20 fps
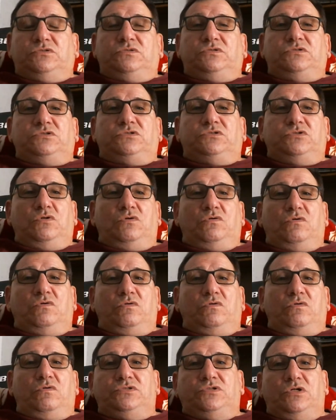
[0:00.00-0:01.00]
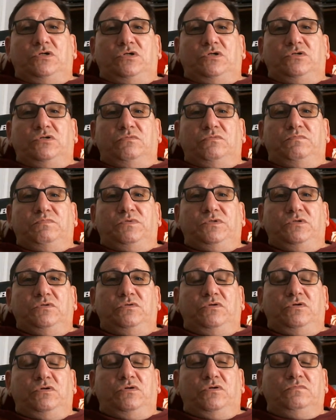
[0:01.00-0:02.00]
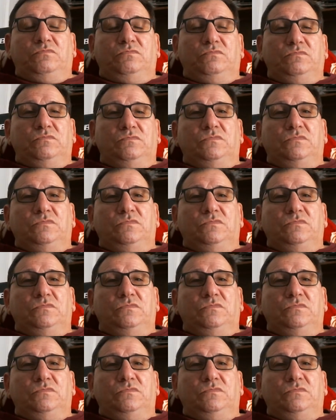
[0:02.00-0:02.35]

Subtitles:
storage on your computer,